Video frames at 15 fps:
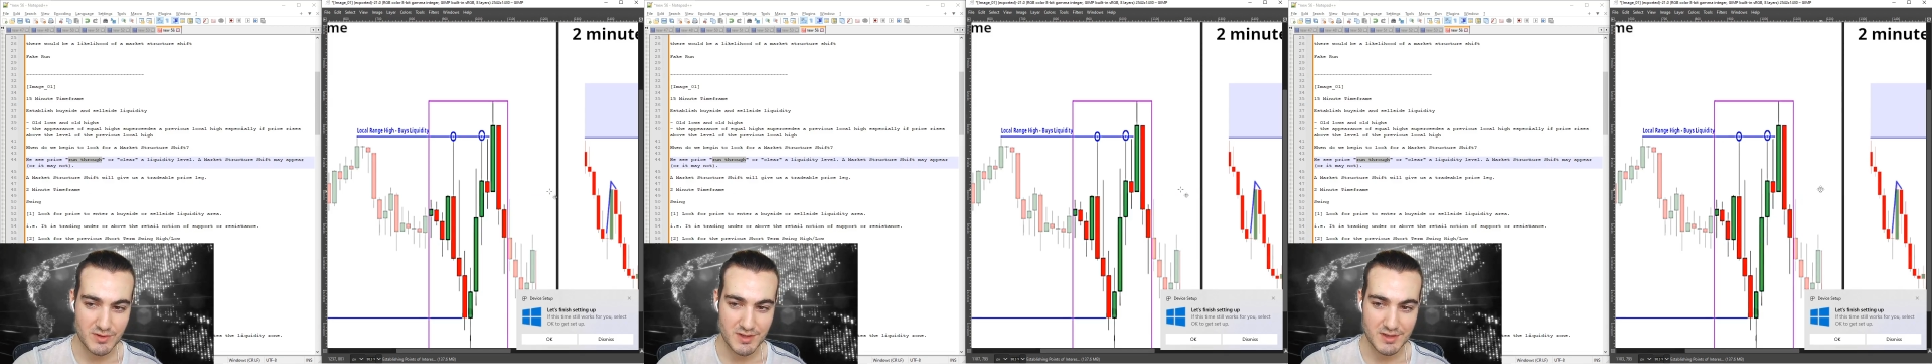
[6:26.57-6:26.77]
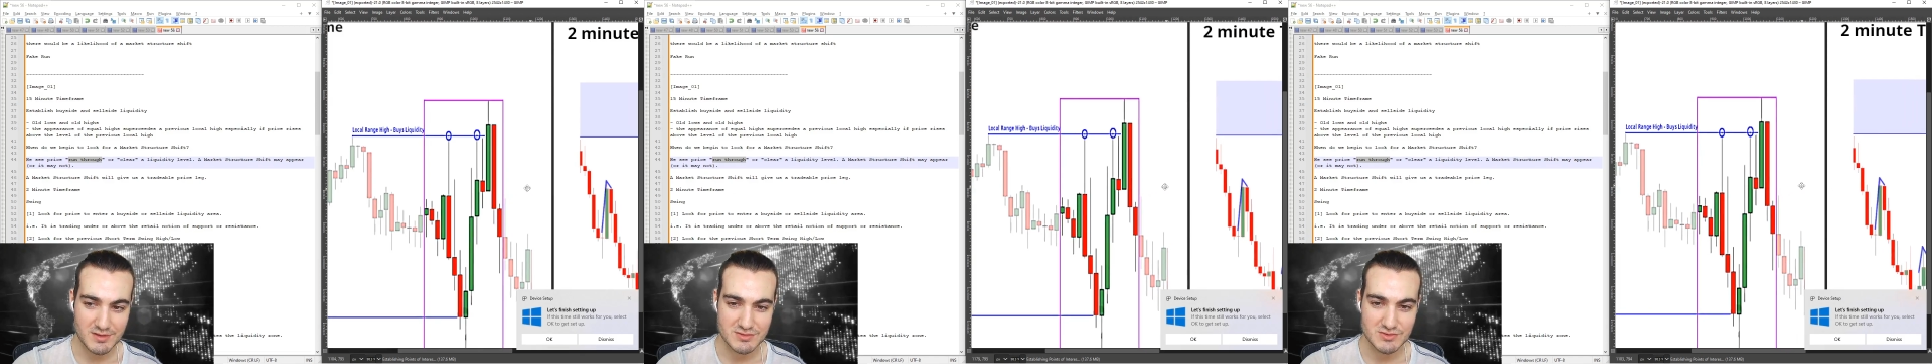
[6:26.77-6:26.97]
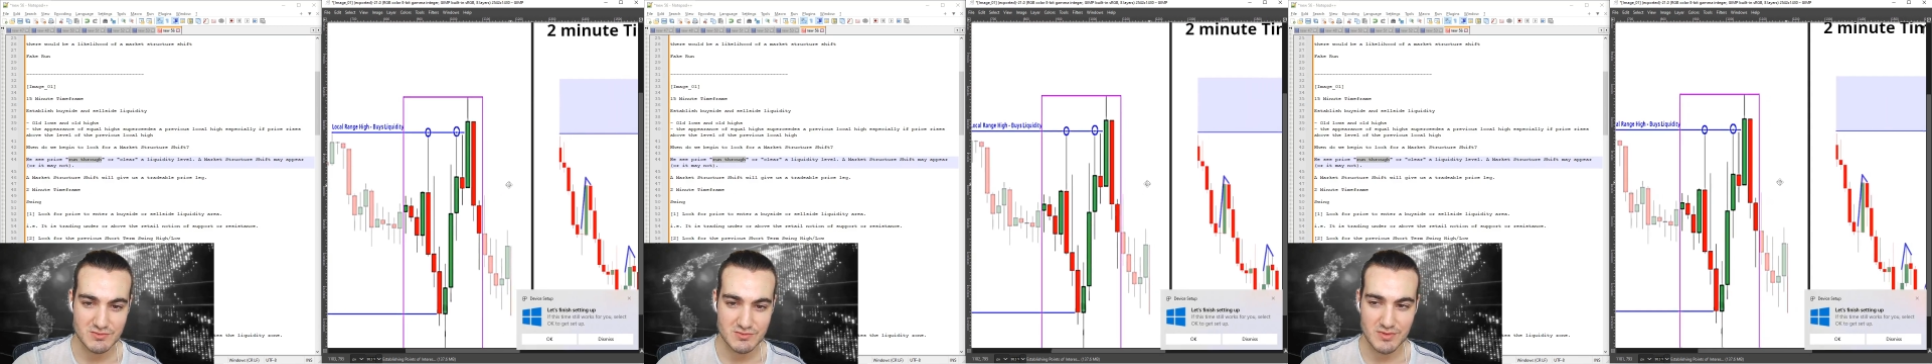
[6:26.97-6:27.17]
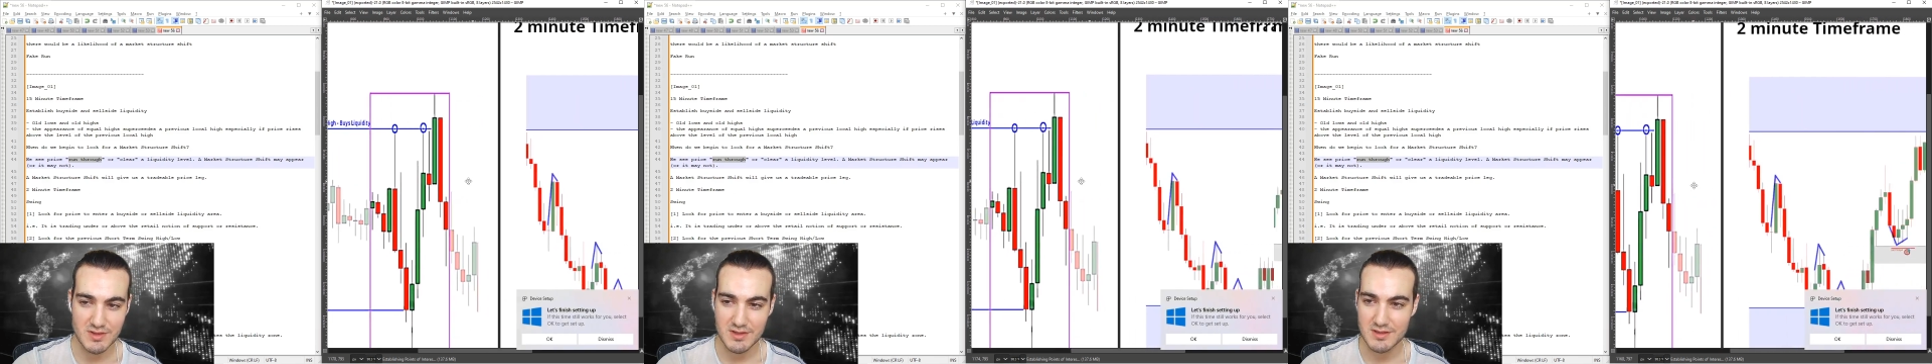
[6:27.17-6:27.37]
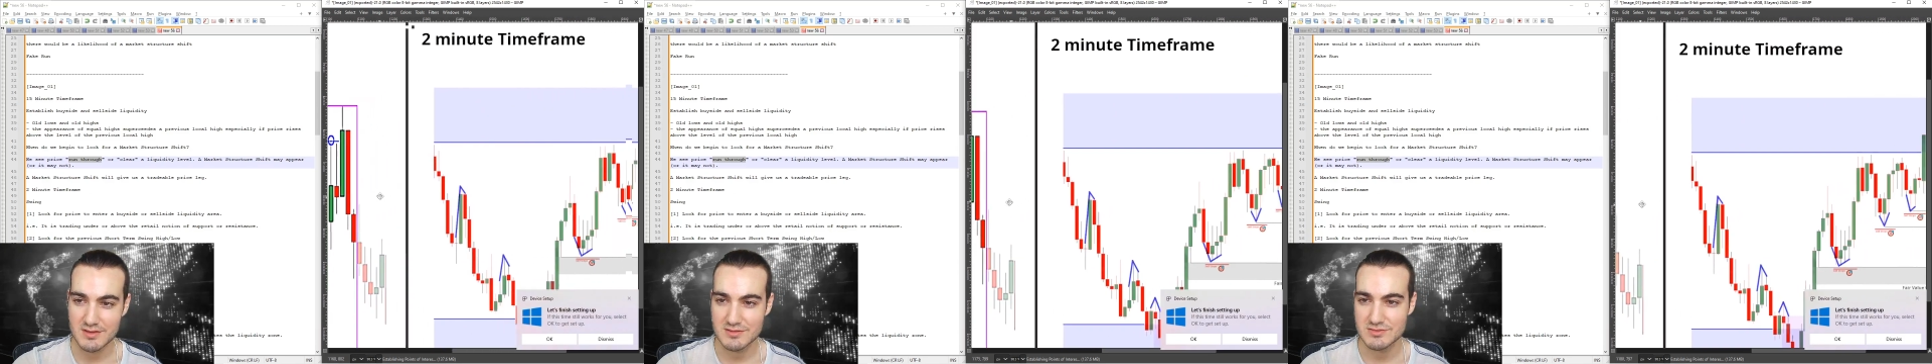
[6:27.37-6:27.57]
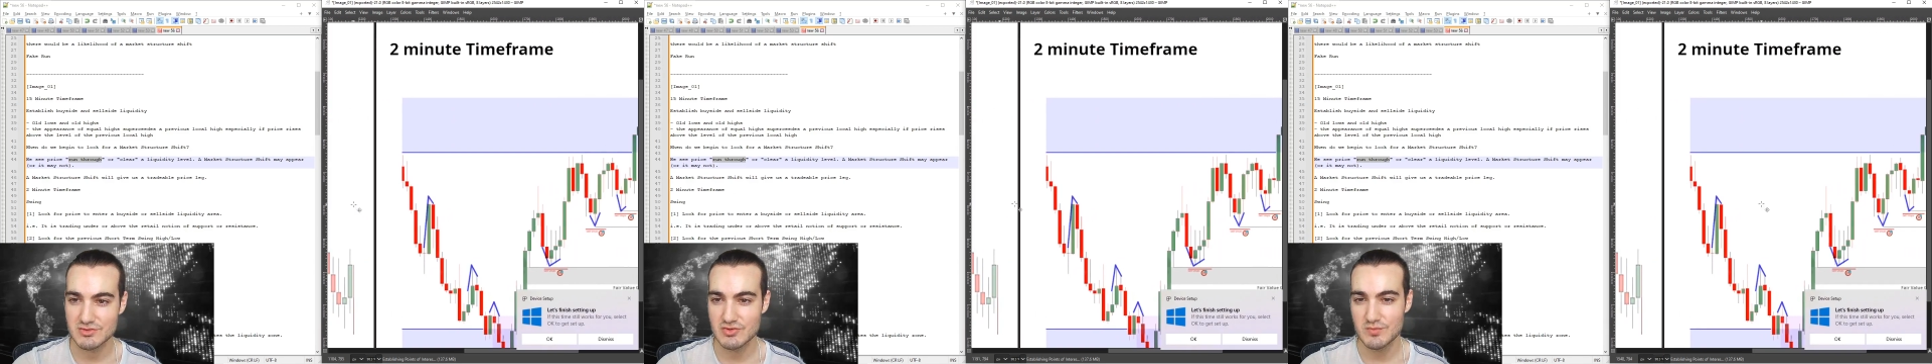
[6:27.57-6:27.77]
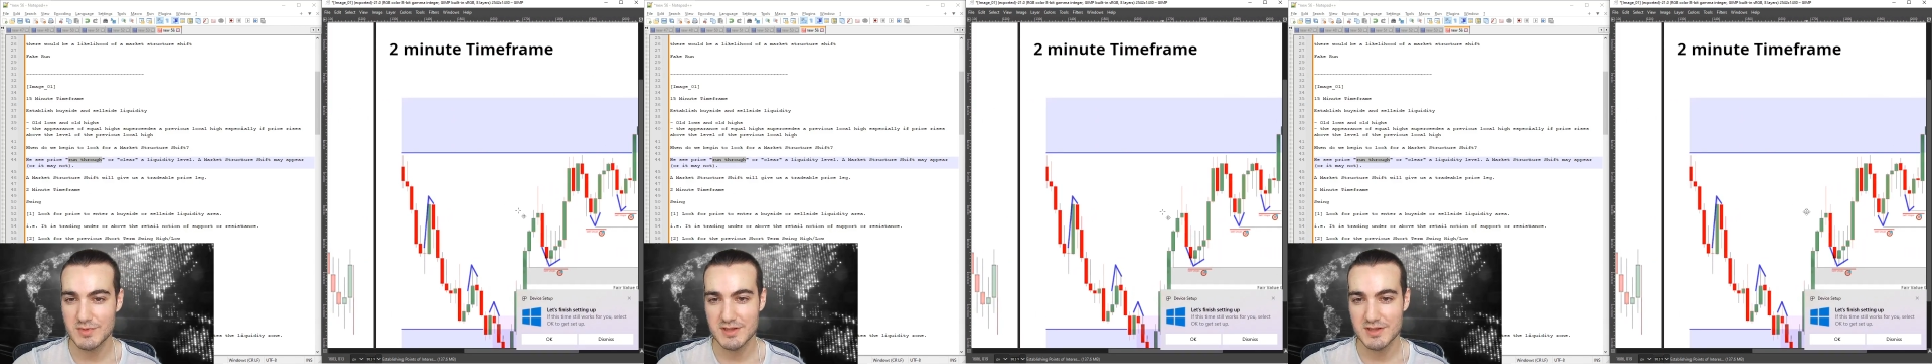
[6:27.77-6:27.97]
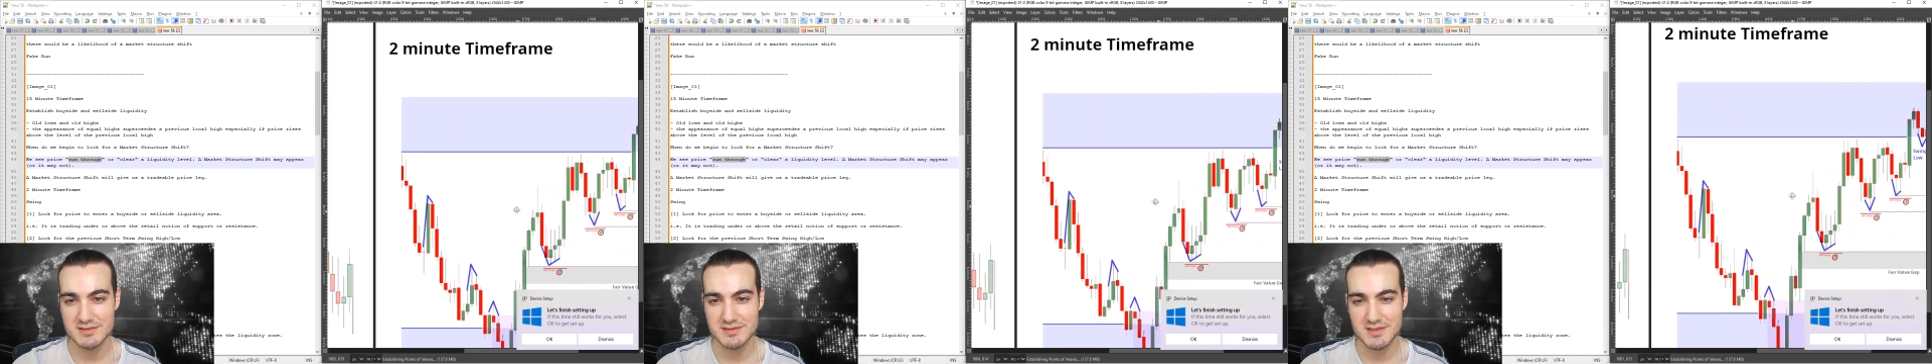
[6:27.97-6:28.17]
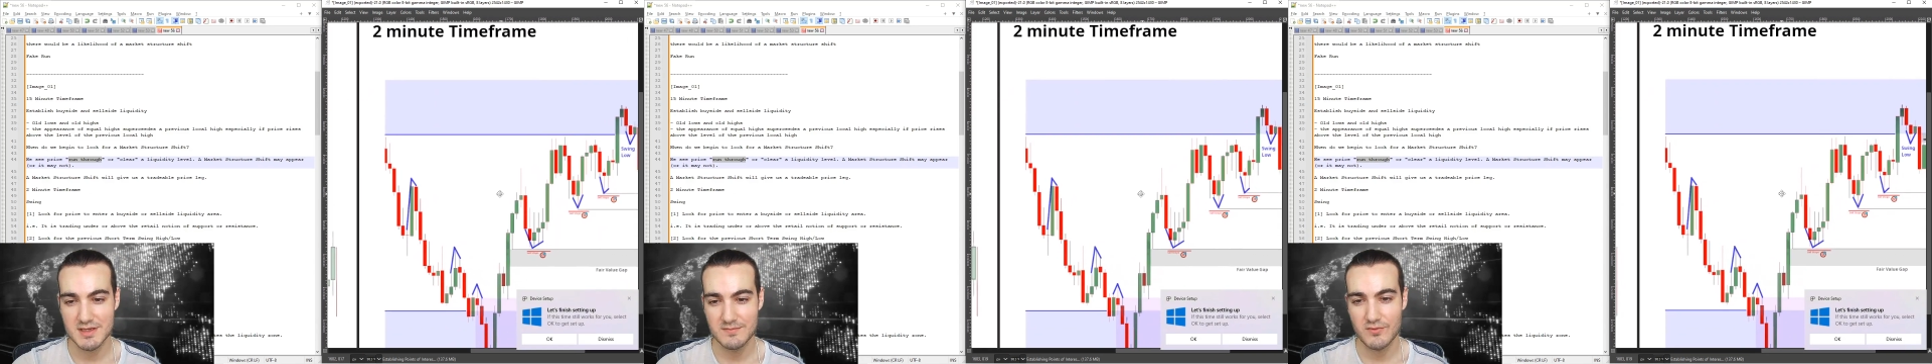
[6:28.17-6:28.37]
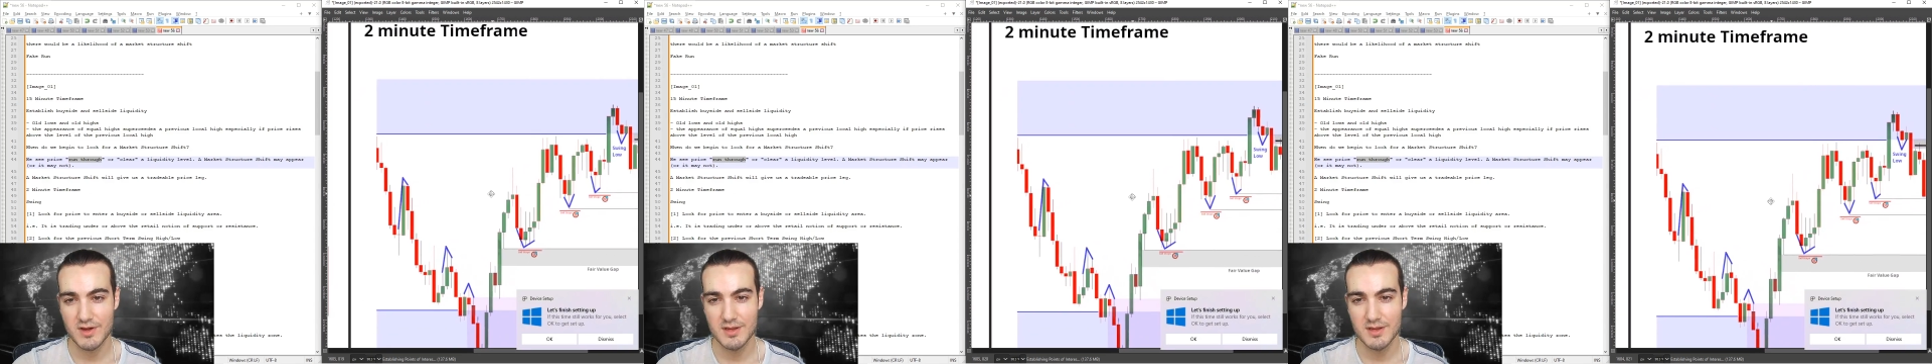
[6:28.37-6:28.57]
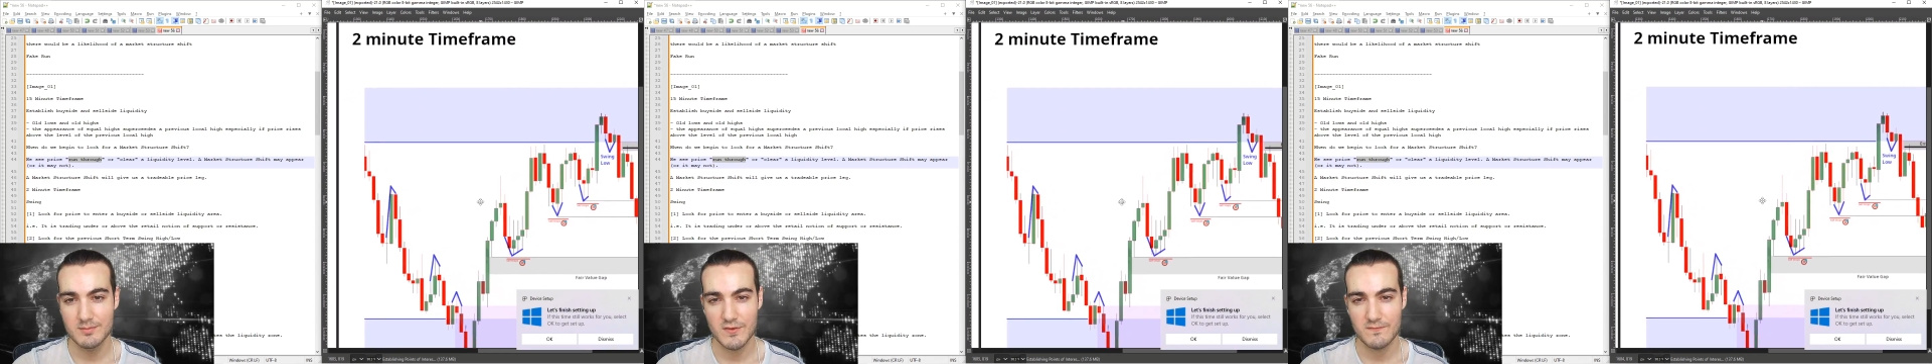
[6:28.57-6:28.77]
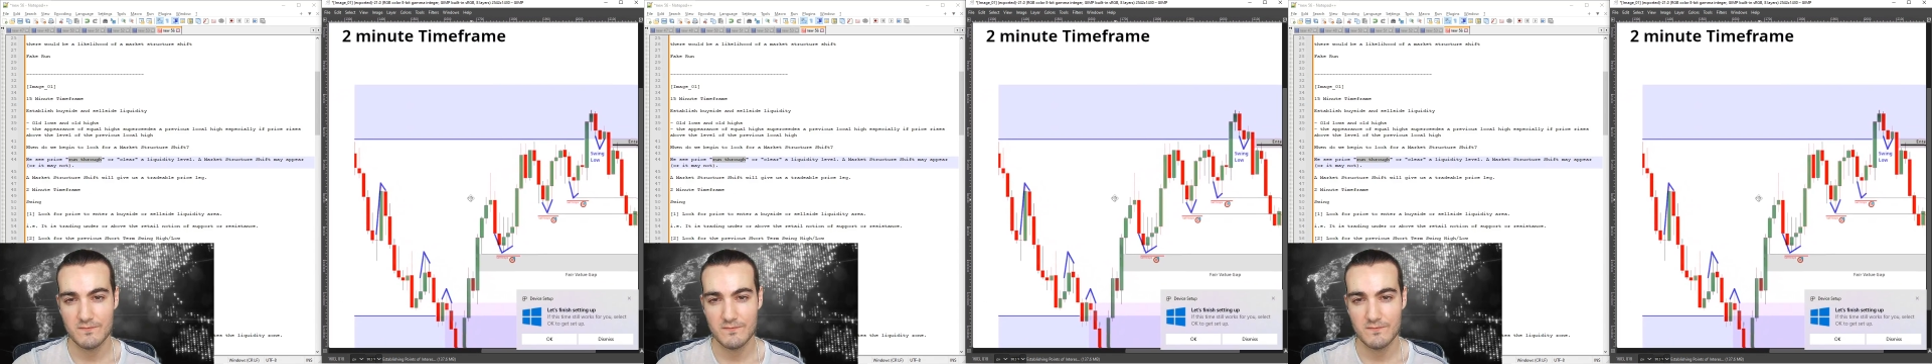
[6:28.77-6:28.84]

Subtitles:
into the 2-minute time frame